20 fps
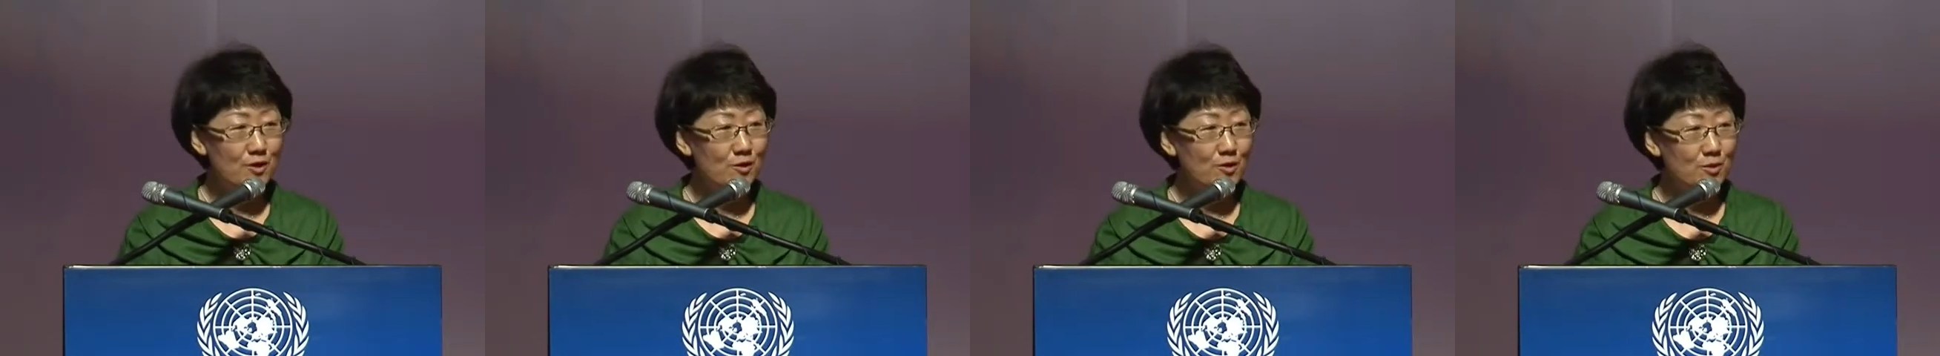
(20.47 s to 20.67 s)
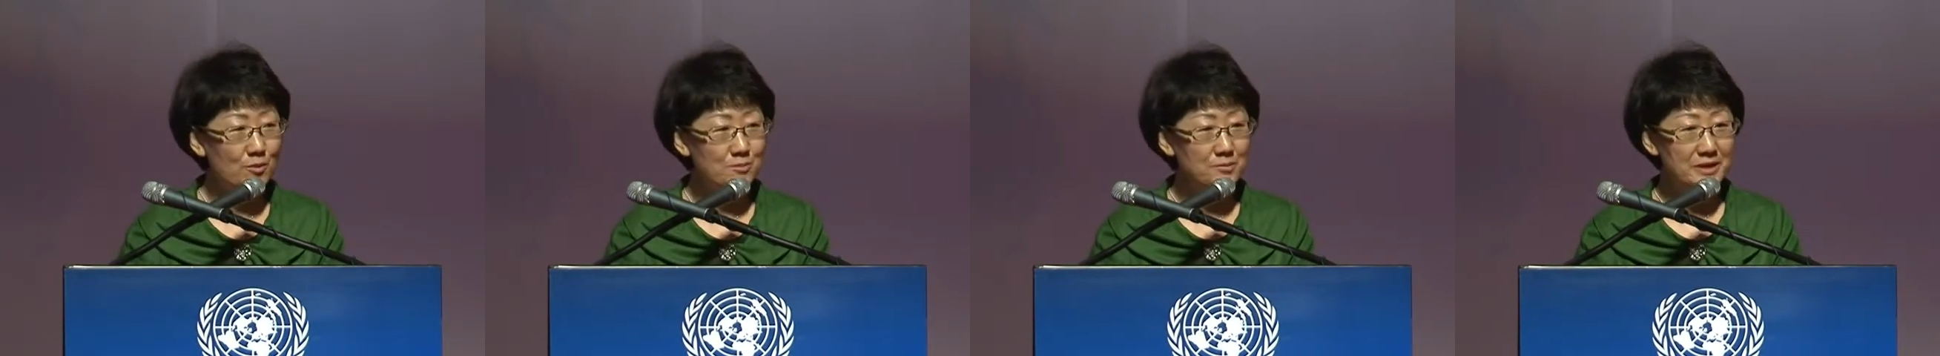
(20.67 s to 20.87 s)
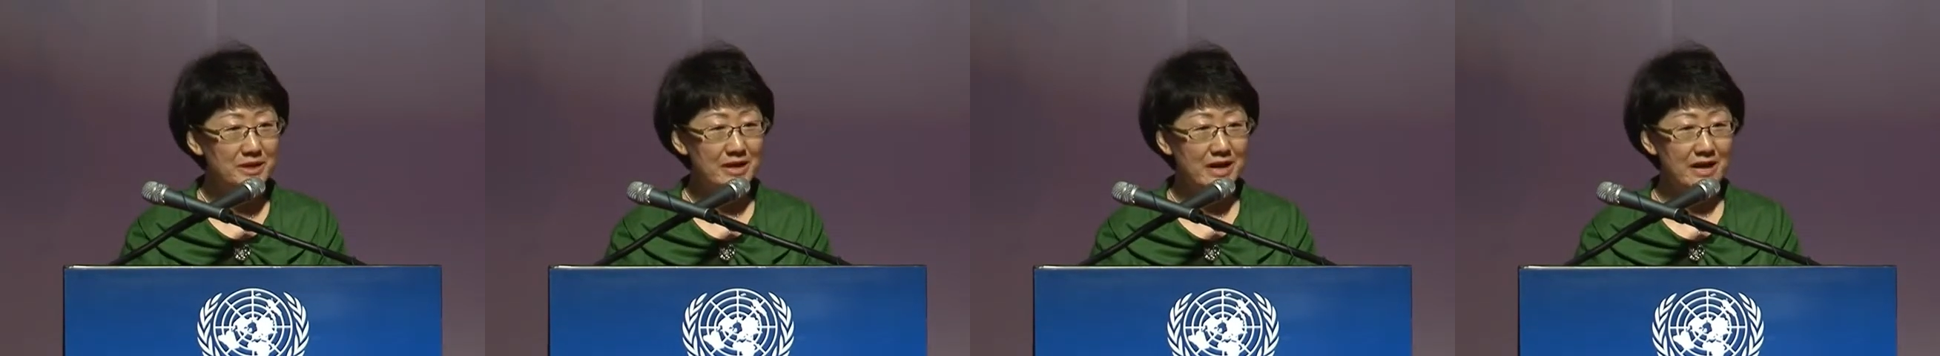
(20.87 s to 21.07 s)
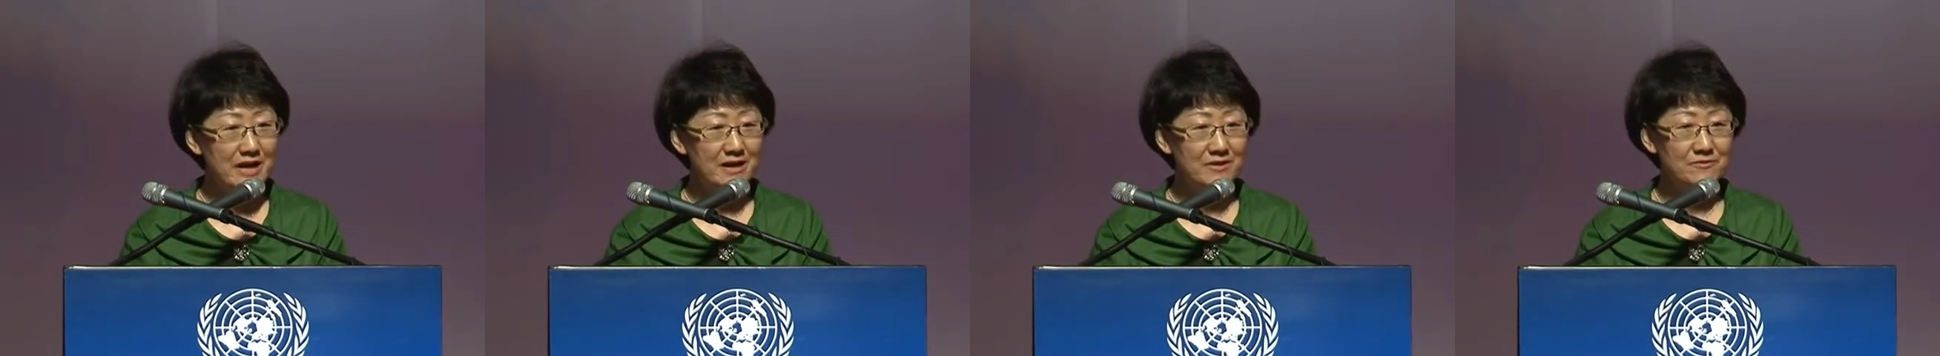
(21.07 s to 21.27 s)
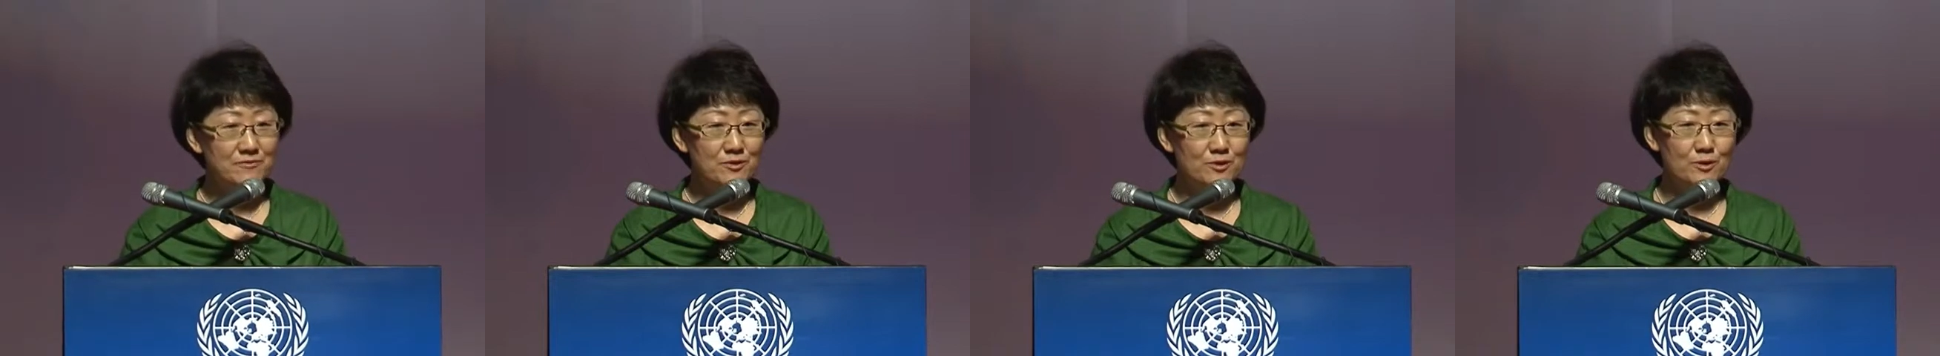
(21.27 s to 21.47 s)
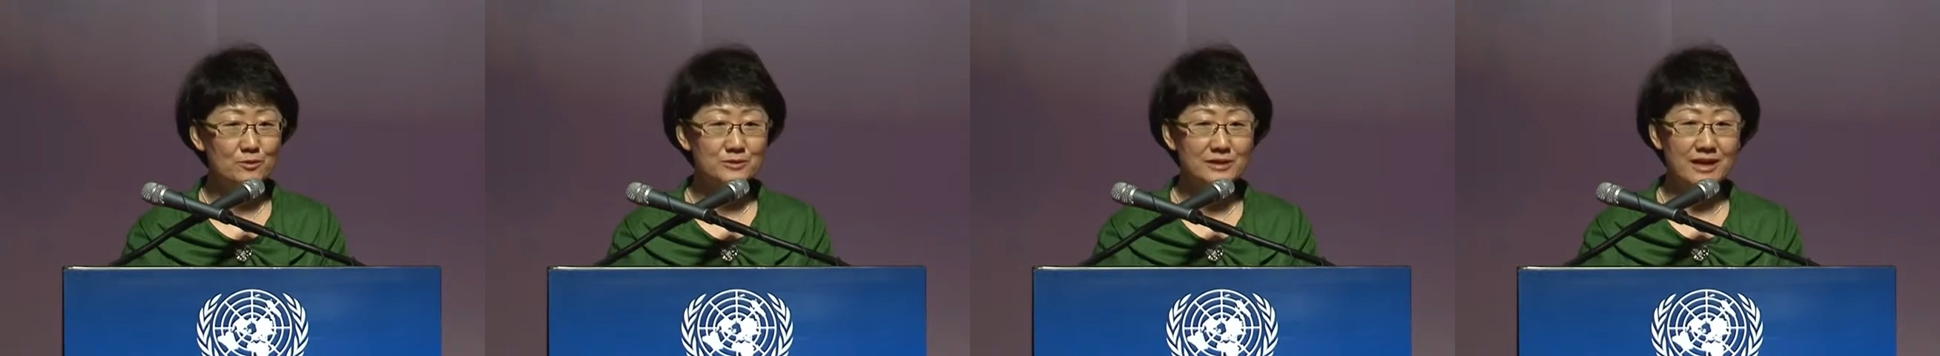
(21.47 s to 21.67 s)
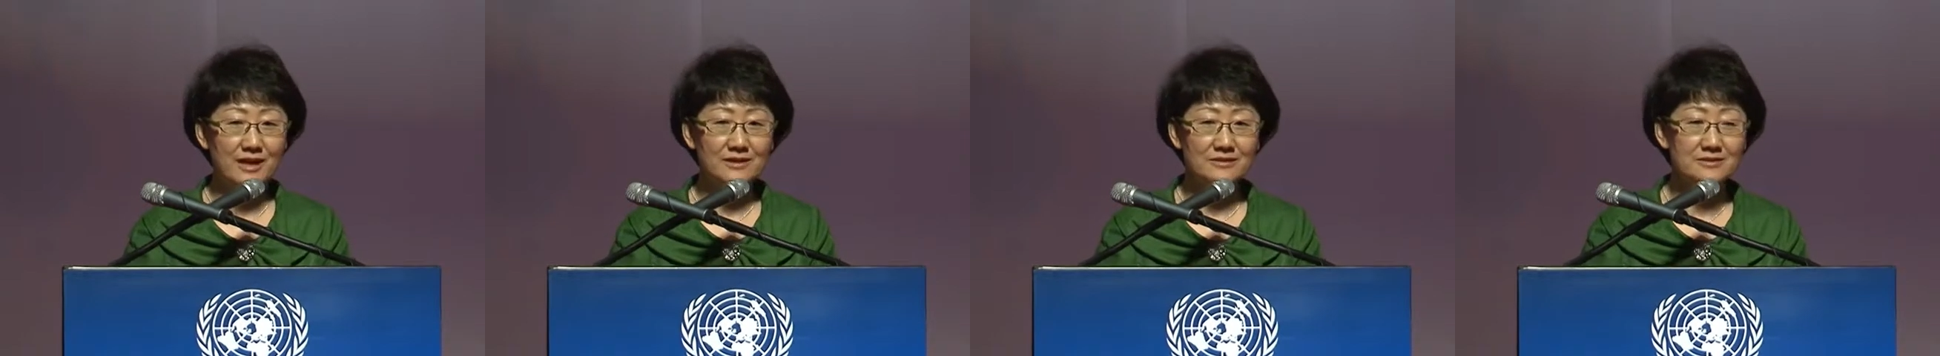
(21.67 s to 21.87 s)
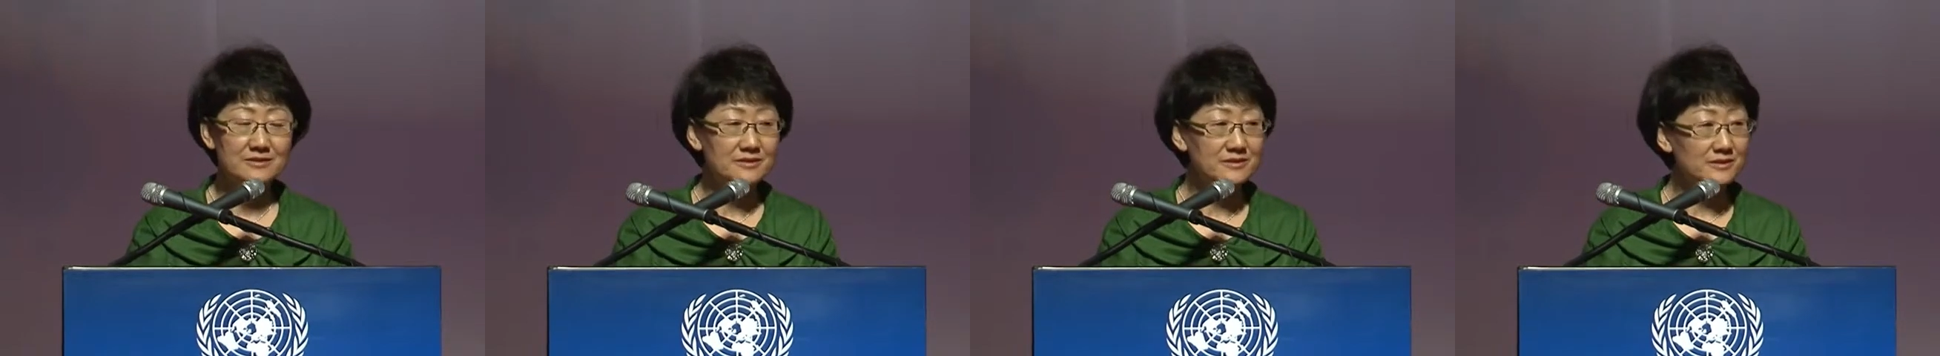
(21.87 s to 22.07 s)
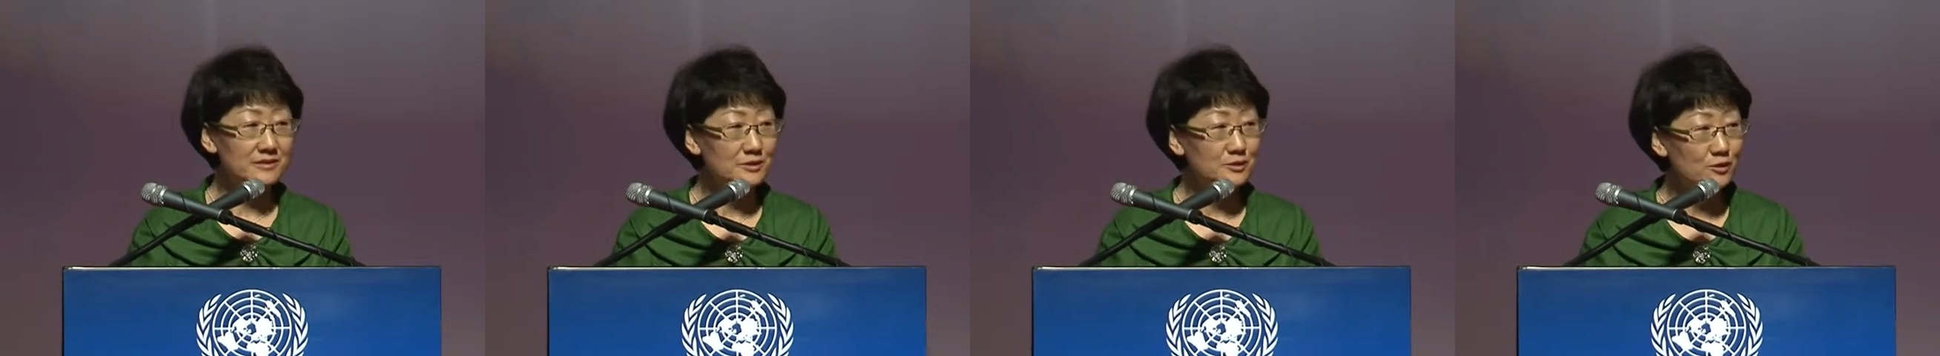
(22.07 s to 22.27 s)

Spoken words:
on behalf of Dr.